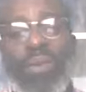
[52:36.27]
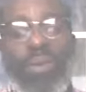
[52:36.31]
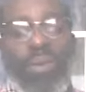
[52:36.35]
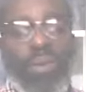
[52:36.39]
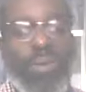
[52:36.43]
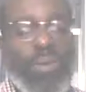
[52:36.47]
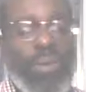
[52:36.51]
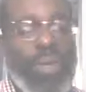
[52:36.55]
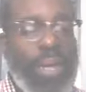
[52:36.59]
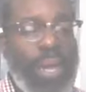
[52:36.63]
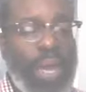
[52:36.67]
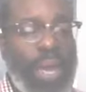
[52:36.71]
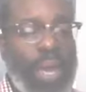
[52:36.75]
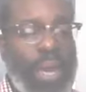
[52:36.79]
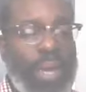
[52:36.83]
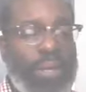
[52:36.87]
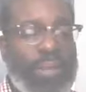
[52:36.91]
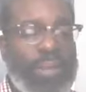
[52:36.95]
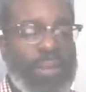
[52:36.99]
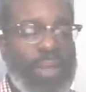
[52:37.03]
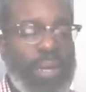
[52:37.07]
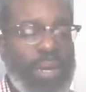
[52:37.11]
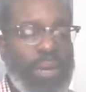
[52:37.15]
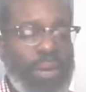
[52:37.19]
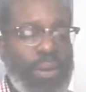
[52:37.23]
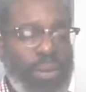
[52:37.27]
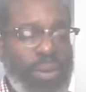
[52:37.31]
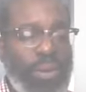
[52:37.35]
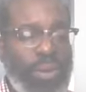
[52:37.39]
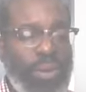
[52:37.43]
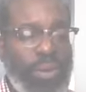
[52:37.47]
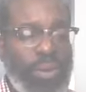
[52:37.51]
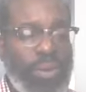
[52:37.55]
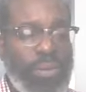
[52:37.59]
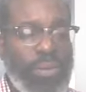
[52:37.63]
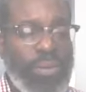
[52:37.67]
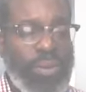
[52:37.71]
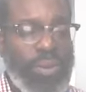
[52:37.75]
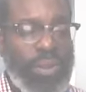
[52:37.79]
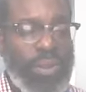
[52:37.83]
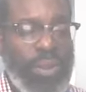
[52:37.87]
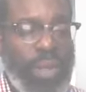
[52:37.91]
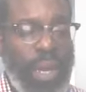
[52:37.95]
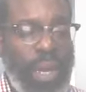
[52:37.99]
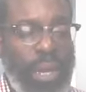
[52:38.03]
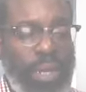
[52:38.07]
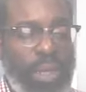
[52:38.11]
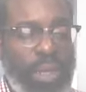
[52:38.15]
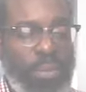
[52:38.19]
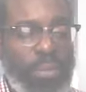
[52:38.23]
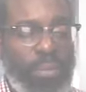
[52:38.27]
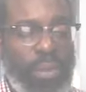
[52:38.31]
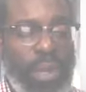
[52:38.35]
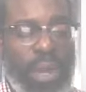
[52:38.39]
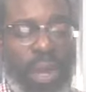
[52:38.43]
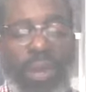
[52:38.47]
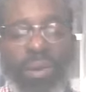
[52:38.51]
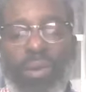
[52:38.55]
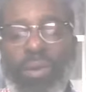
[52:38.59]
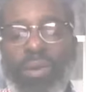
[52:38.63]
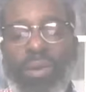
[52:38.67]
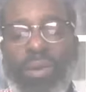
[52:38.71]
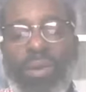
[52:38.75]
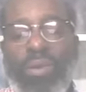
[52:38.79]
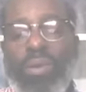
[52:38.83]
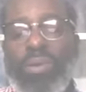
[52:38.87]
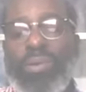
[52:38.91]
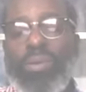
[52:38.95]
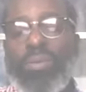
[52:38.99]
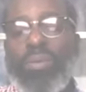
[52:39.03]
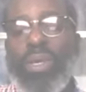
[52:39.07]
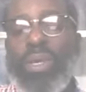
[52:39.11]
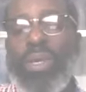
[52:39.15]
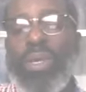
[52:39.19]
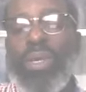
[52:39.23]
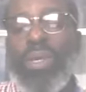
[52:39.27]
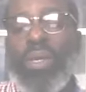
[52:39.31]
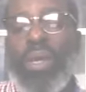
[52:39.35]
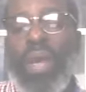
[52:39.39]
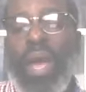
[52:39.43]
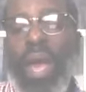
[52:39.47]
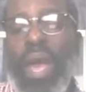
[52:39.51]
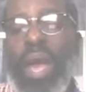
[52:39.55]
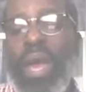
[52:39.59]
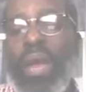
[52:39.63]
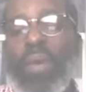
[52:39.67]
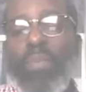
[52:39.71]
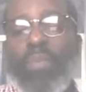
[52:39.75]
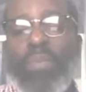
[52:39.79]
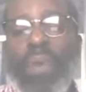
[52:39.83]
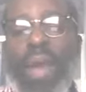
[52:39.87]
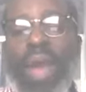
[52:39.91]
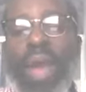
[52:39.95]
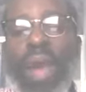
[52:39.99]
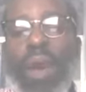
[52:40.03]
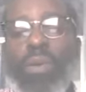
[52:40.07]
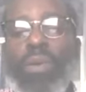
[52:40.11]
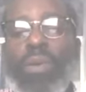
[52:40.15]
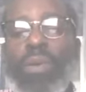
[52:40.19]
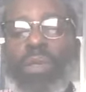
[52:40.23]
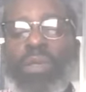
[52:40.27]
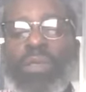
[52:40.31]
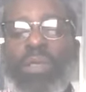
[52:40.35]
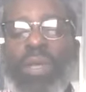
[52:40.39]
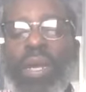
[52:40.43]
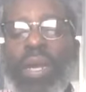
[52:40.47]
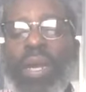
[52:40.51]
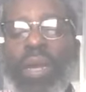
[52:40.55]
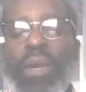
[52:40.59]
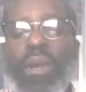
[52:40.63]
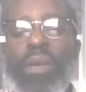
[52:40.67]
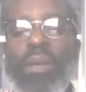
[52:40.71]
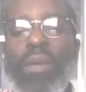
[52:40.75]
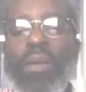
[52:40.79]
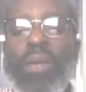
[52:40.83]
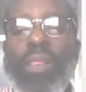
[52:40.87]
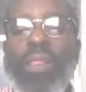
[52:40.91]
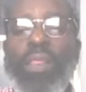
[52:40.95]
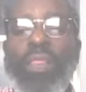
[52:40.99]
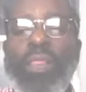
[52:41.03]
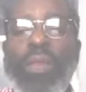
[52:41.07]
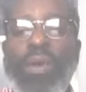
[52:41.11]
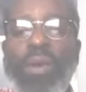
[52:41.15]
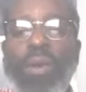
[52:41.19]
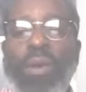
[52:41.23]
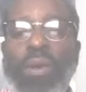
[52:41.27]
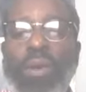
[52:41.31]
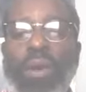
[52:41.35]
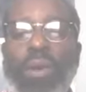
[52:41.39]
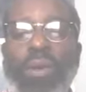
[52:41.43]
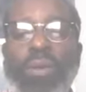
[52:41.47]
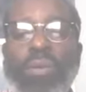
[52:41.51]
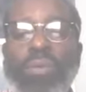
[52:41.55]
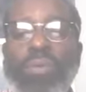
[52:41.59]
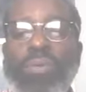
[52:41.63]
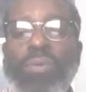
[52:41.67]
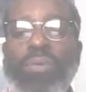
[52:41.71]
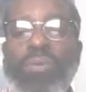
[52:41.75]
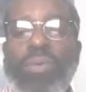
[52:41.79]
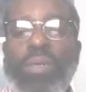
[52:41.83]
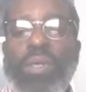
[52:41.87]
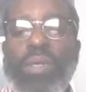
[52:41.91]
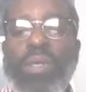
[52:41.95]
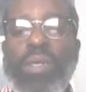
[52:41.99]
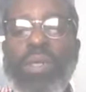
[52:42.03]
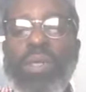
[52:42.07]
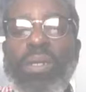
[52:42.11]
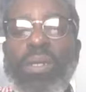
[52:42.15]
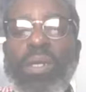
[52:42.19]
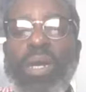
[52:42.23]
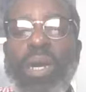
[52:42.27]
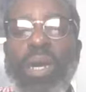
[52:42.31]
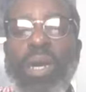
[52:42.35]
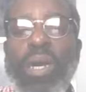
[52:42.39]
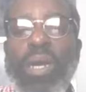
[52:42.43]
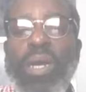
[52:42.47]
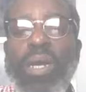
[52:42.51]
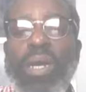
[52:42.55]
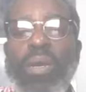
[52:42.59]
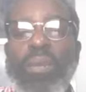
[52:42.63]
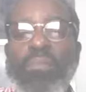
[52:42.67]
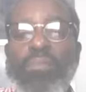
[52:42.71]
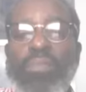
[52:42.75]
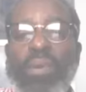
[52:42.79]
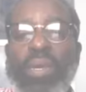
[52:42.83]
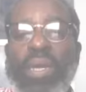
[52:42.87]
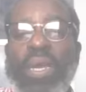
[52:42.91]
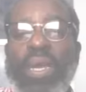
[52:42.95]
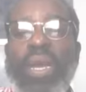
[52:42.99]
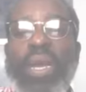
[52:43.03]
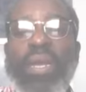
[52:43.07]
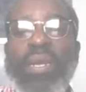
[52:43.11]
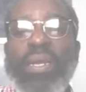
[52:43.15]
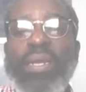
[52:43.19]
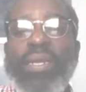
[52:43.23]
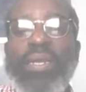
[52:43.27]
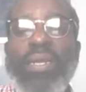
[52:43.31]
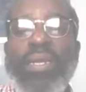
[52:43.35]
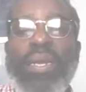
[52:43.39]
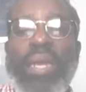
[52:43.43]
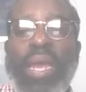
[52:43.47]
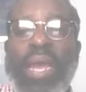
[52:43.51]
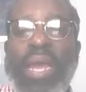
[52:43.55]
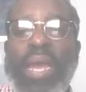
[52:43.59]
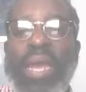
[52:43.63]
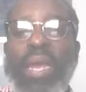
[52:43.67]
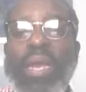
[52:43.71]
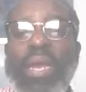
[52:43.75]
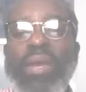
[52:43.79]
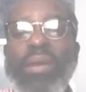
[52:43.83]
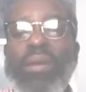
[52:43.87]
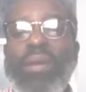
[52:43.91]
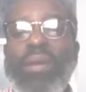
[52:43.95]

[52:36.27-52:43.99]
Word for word: own gods. They are their own sanctum. They are their own higher powers. They are their own uh, beginning and end.